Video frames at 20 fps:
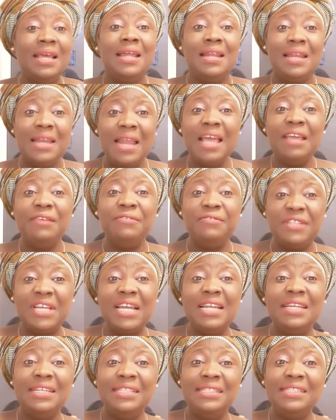life
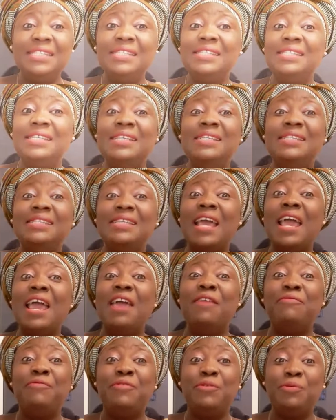challenges is
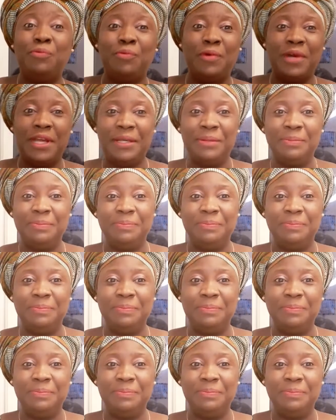everywhere.